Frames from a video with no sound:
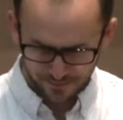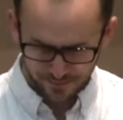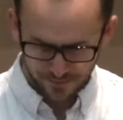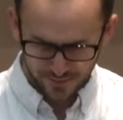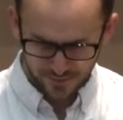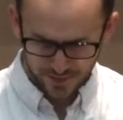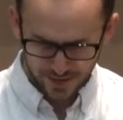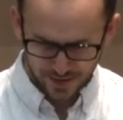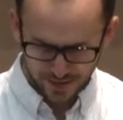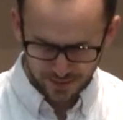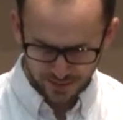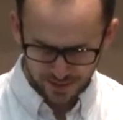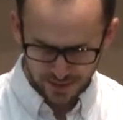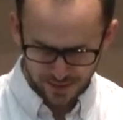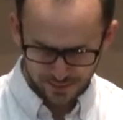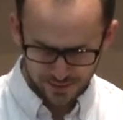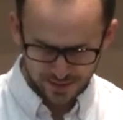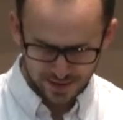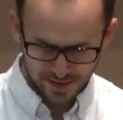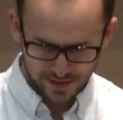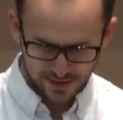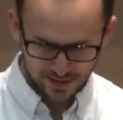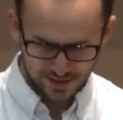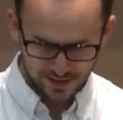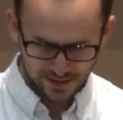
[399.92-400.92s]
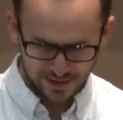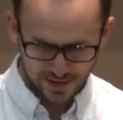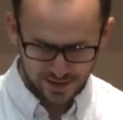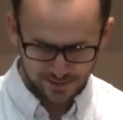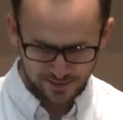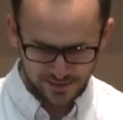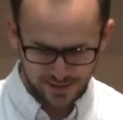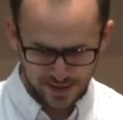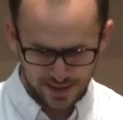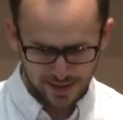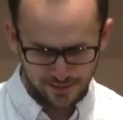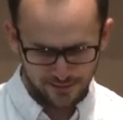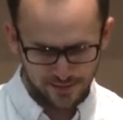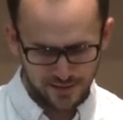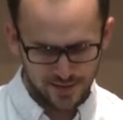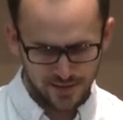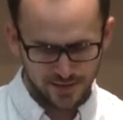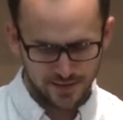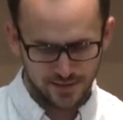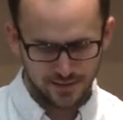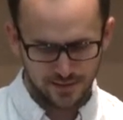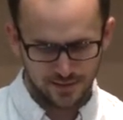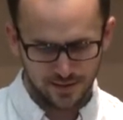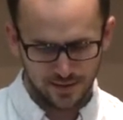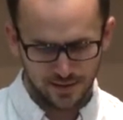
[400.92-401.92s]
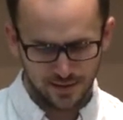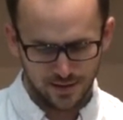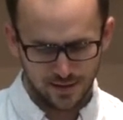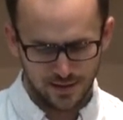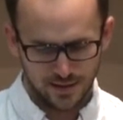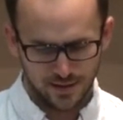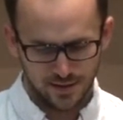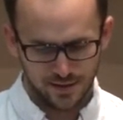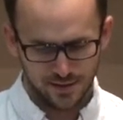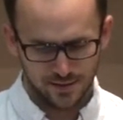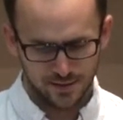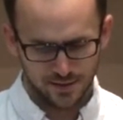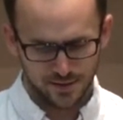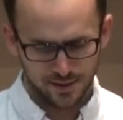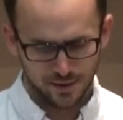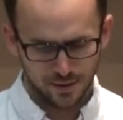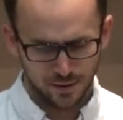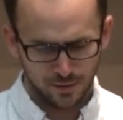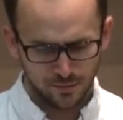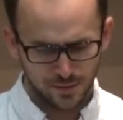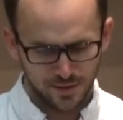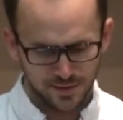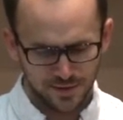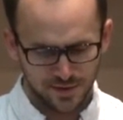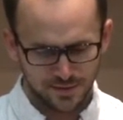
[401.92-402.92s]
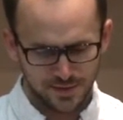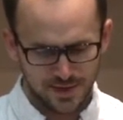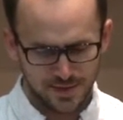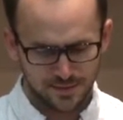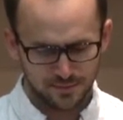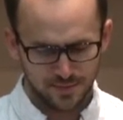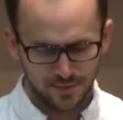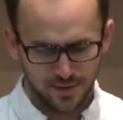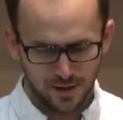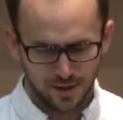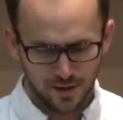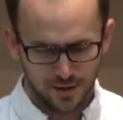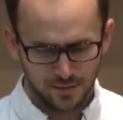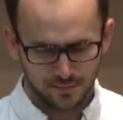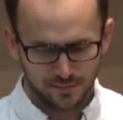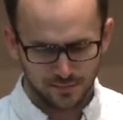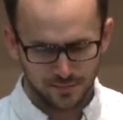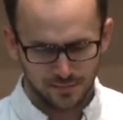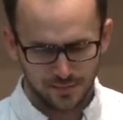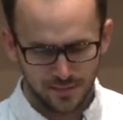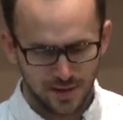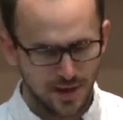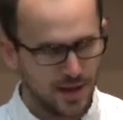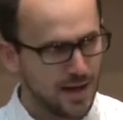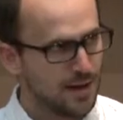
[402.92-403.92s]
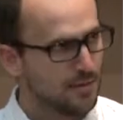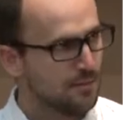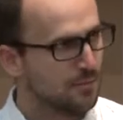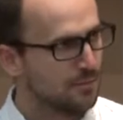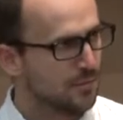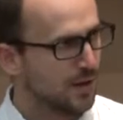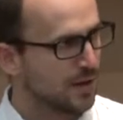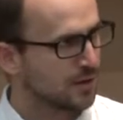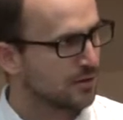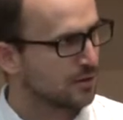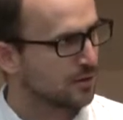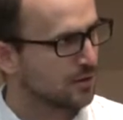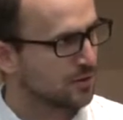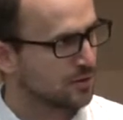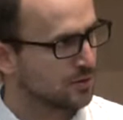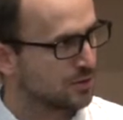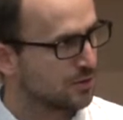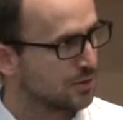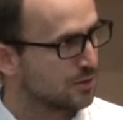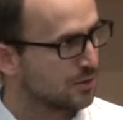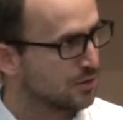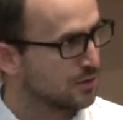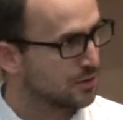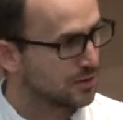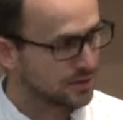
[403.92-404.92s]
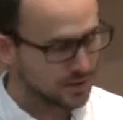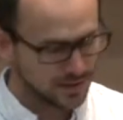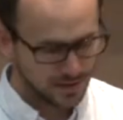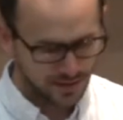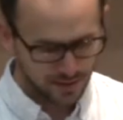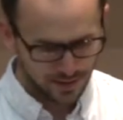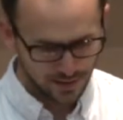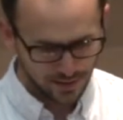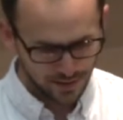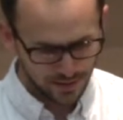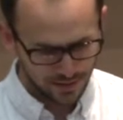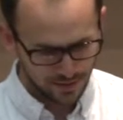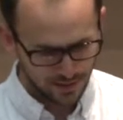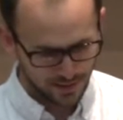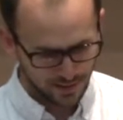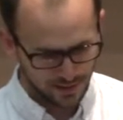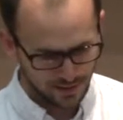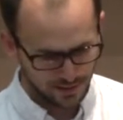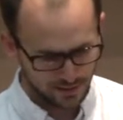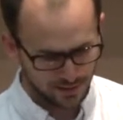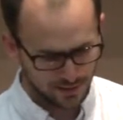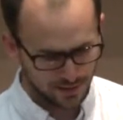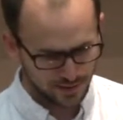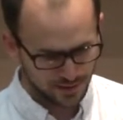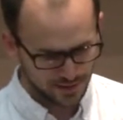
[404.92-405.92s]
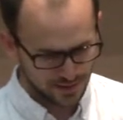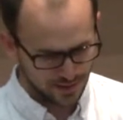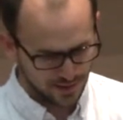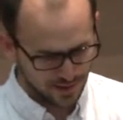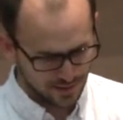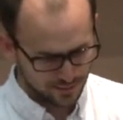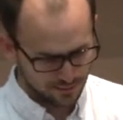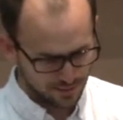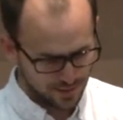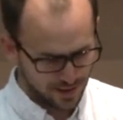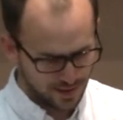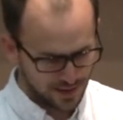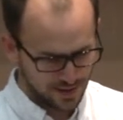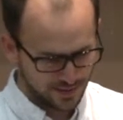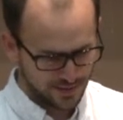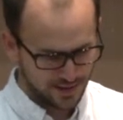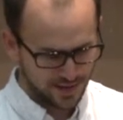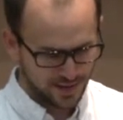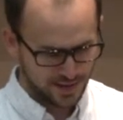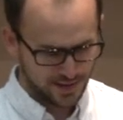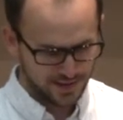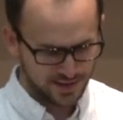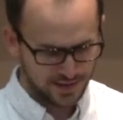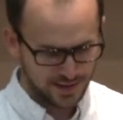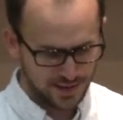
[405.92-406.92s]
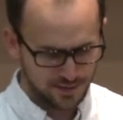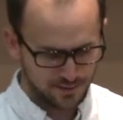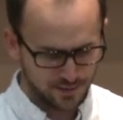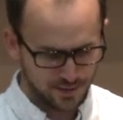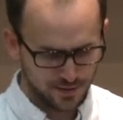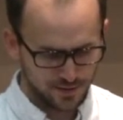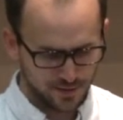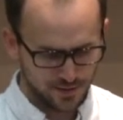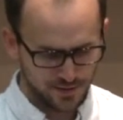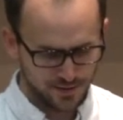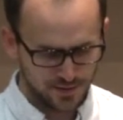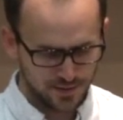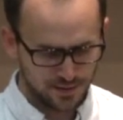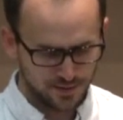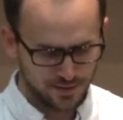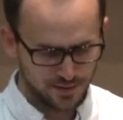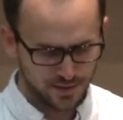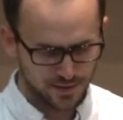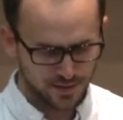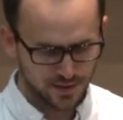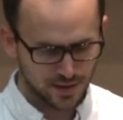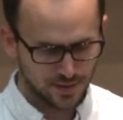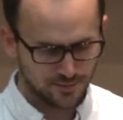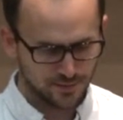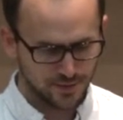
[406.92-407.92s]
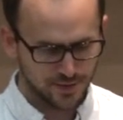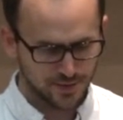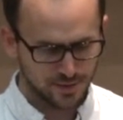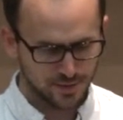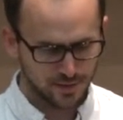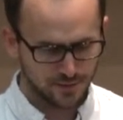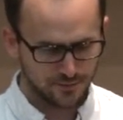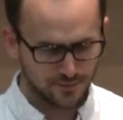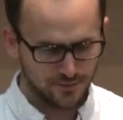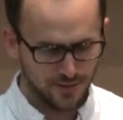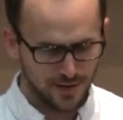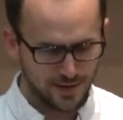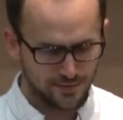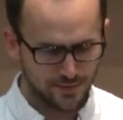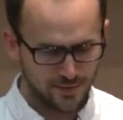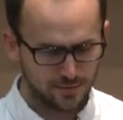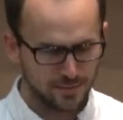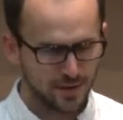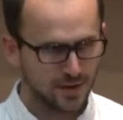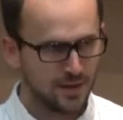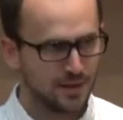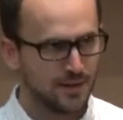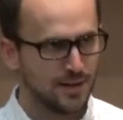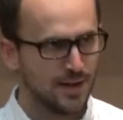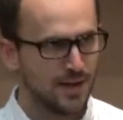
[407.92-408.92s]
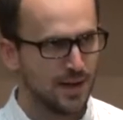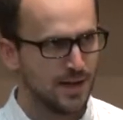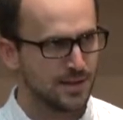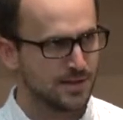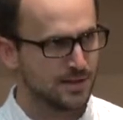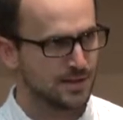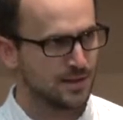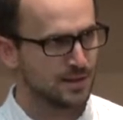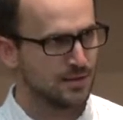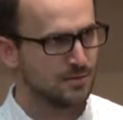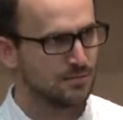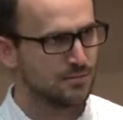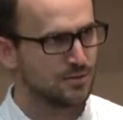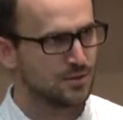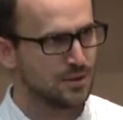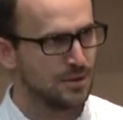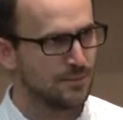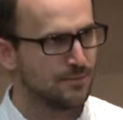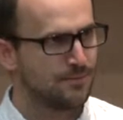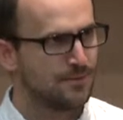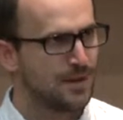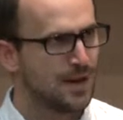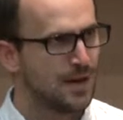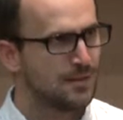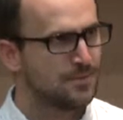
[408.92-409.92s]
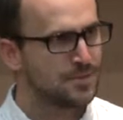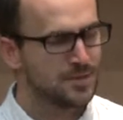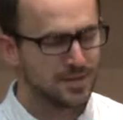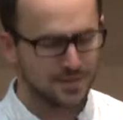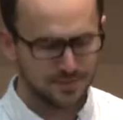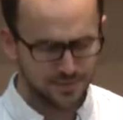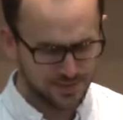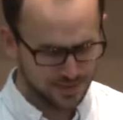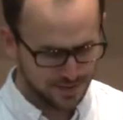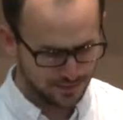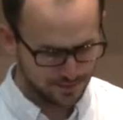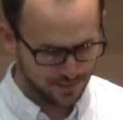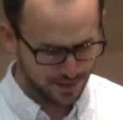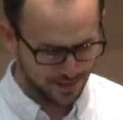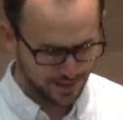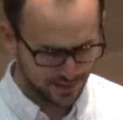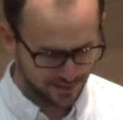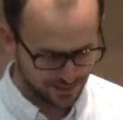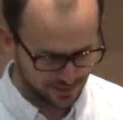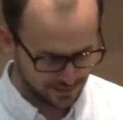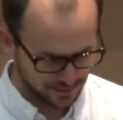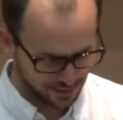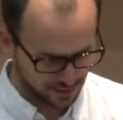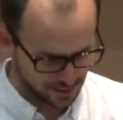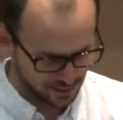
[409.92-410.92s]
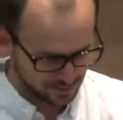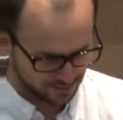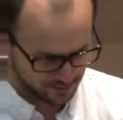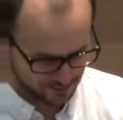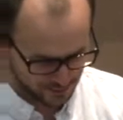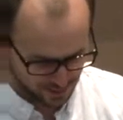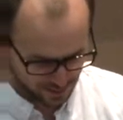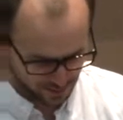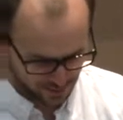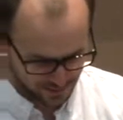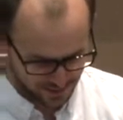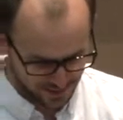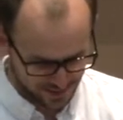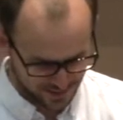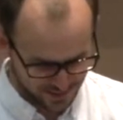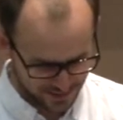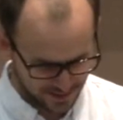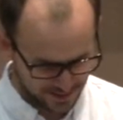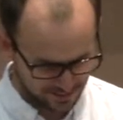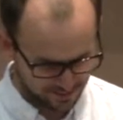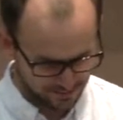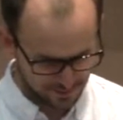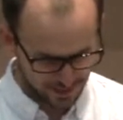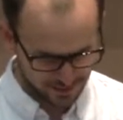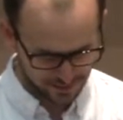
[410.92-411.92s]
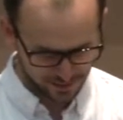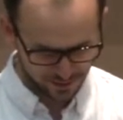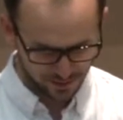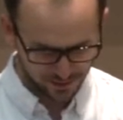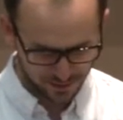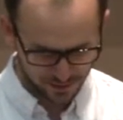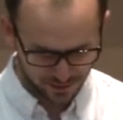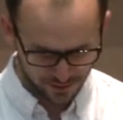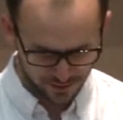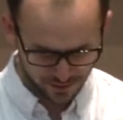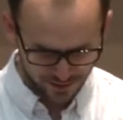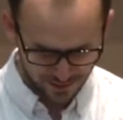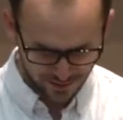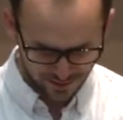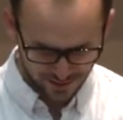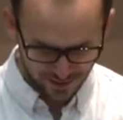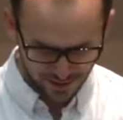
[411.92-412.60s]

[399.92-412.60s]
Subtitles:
Then coming down to the left, you have these, there's a whole bunch of these ARM M microcontrollers. There's the Embed, the STM32 Discovery. Sort of everybody that has a chip fab seems to make an ARM Cortex-M microcontroller.